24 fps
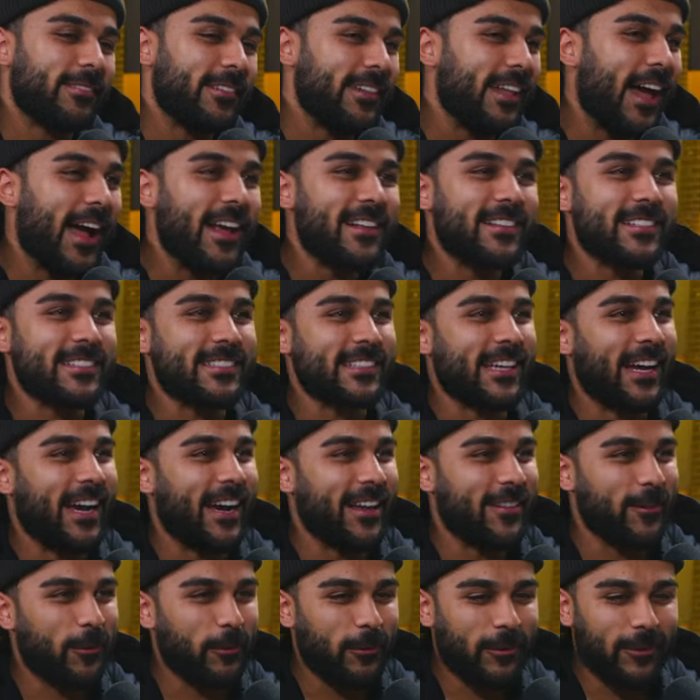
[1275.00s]
Nicest guy
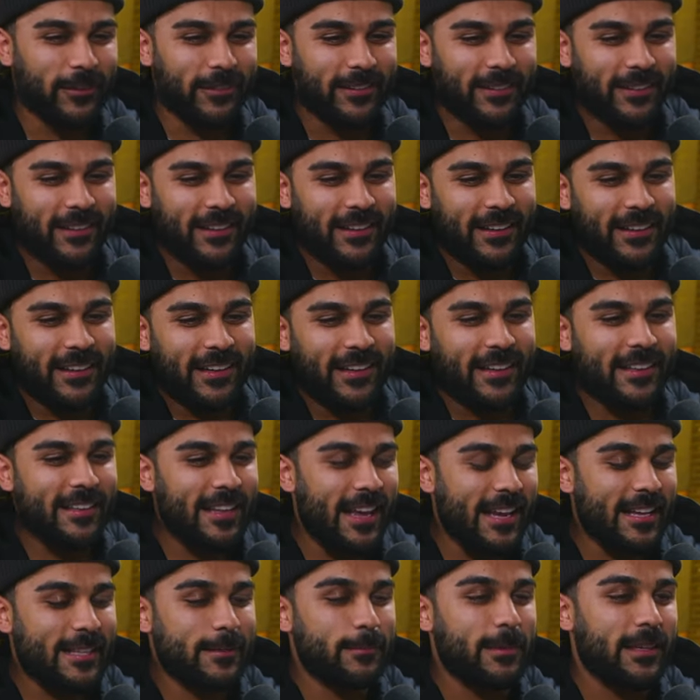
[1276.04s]
in the world.
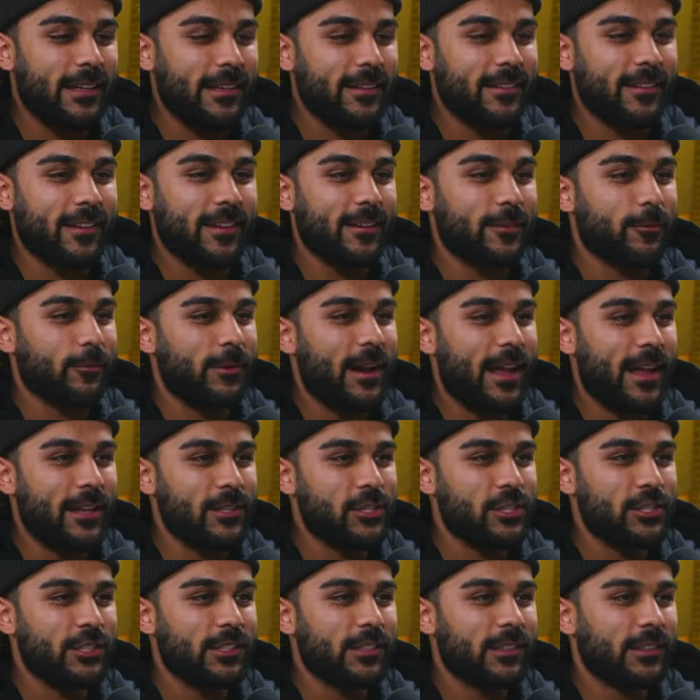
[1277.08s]
Takes me to his
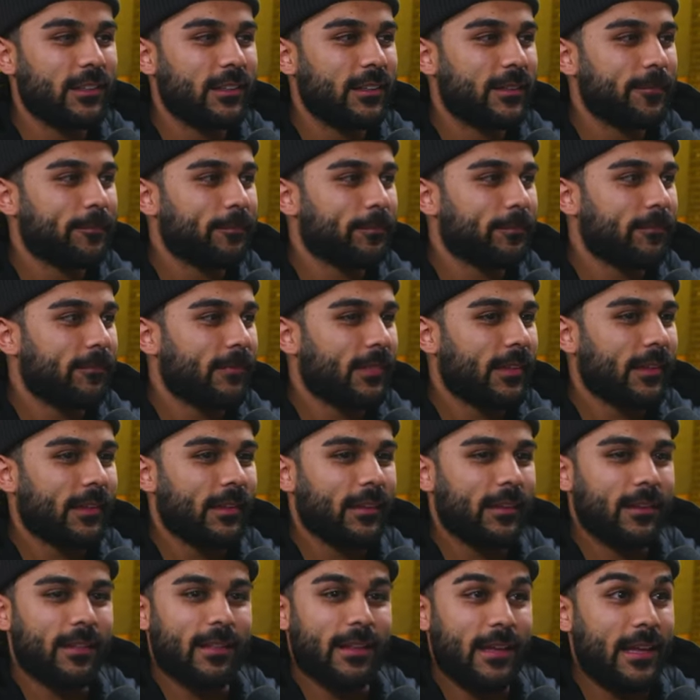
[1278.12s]
ranch.
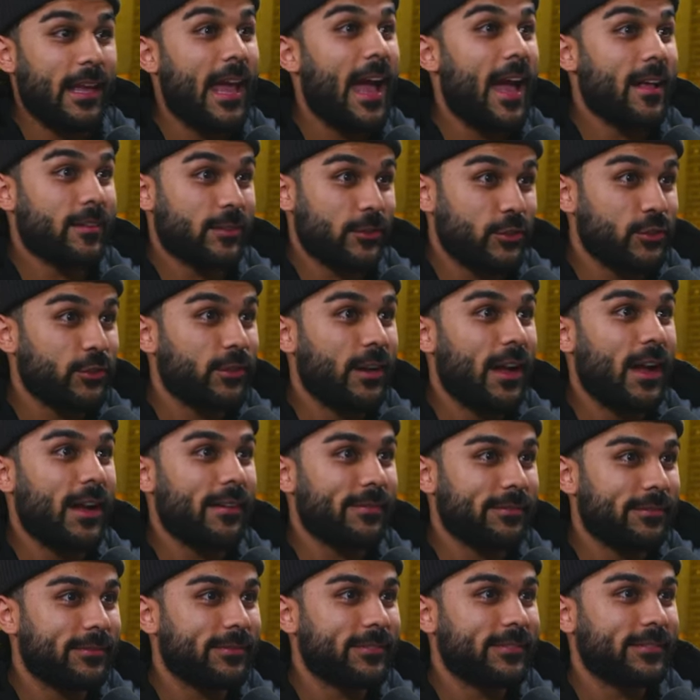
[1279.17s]
He has a
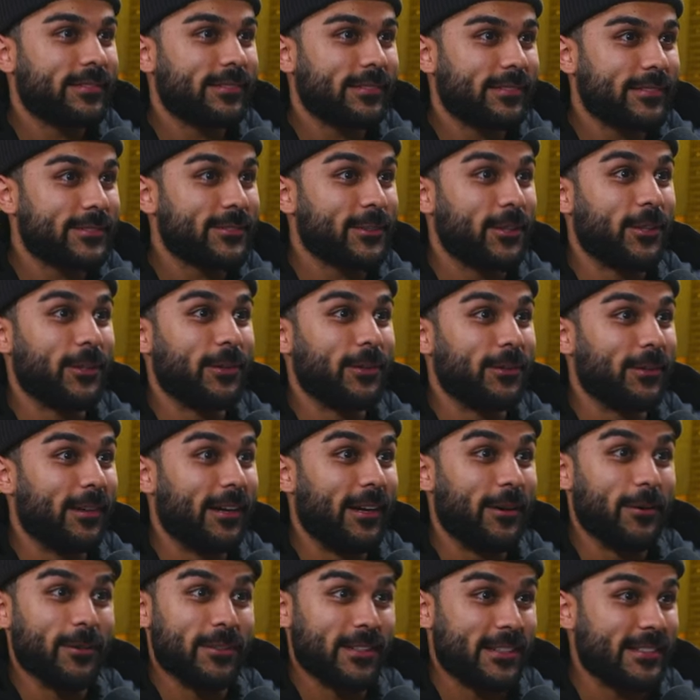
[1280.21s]
giraffe. So
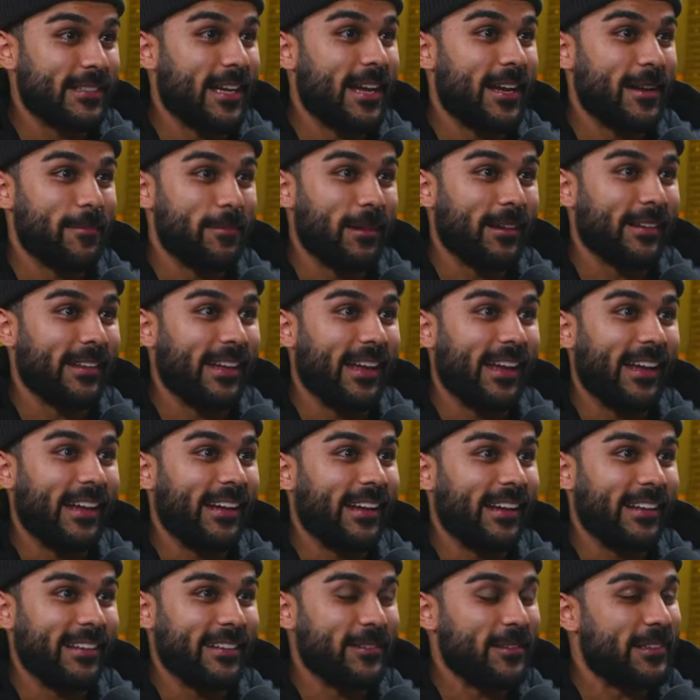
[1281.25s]
I was excited about that.
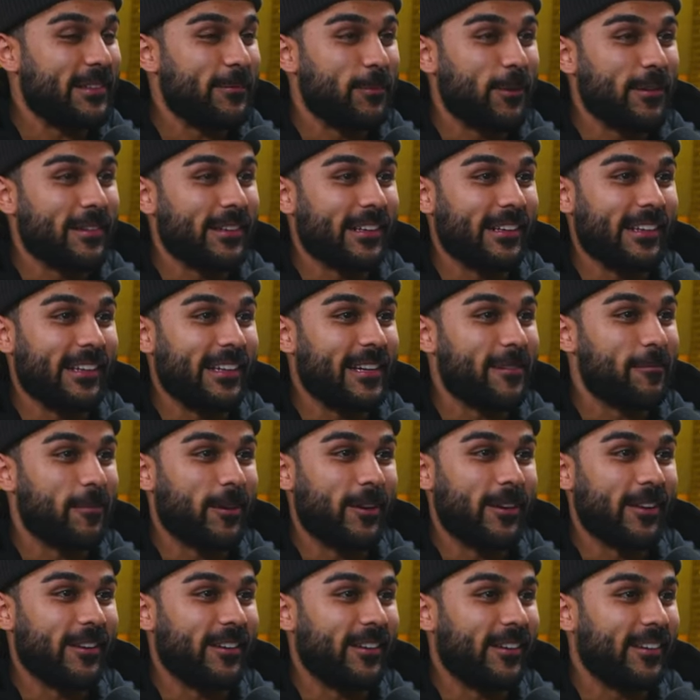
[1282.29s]
I wow. wasn't gonna get
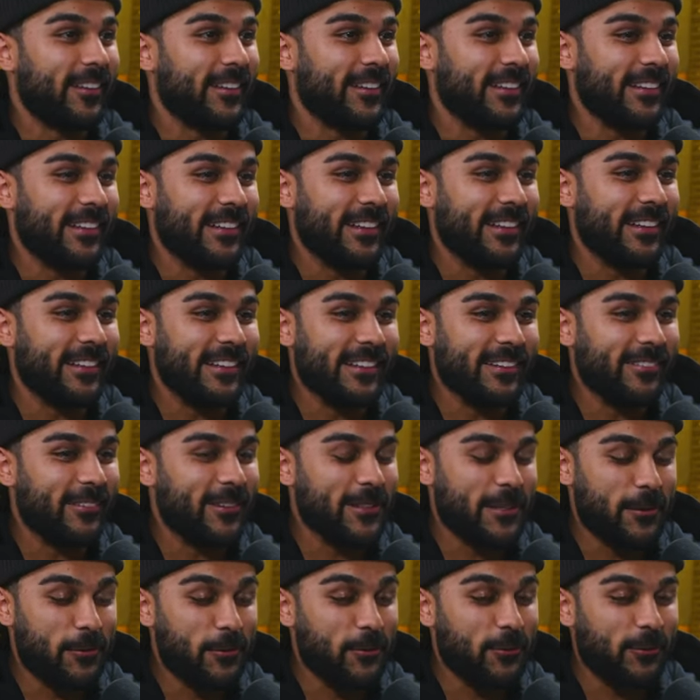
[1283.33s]
murdered, and wow.
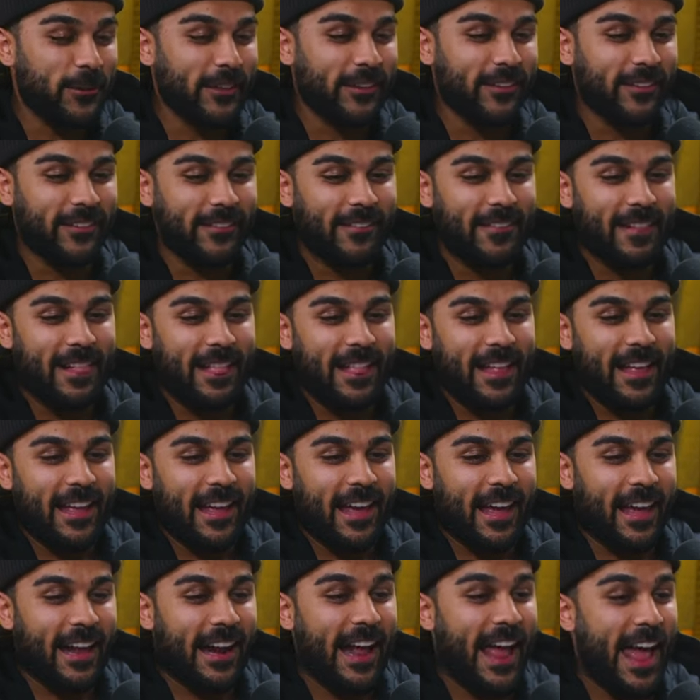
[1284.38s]
it, it, was real.
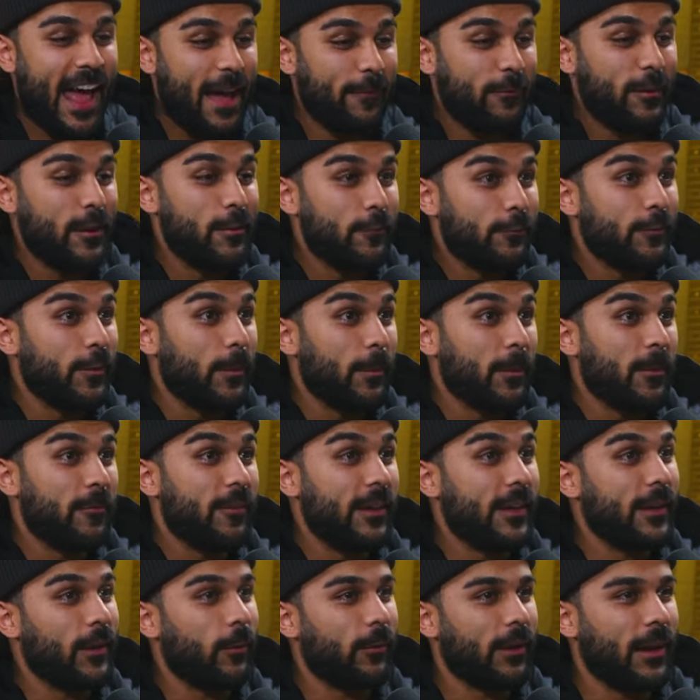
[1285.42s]
And I have him film the
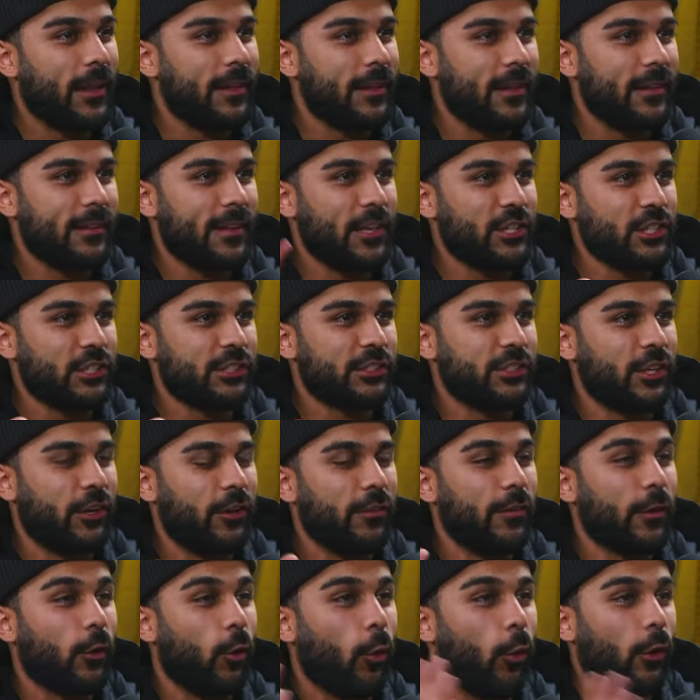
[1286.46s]
video. What I did is I just
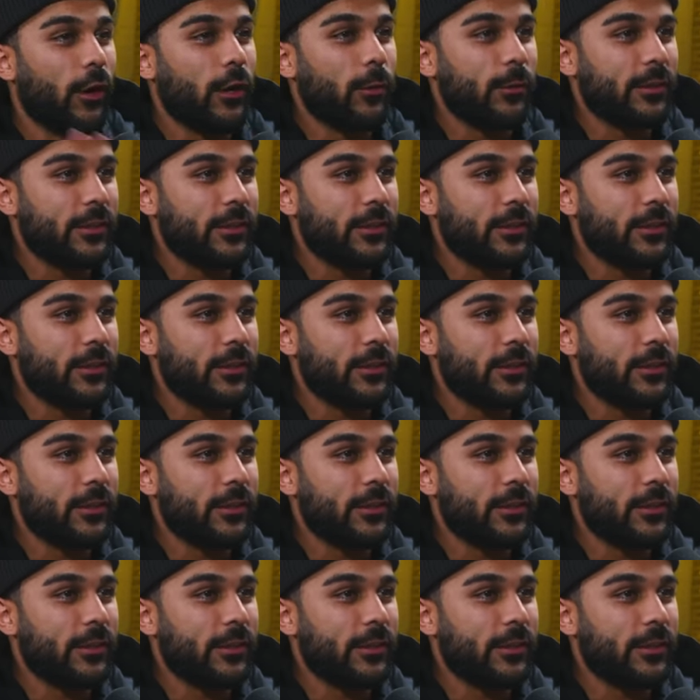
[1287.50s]
turned the corner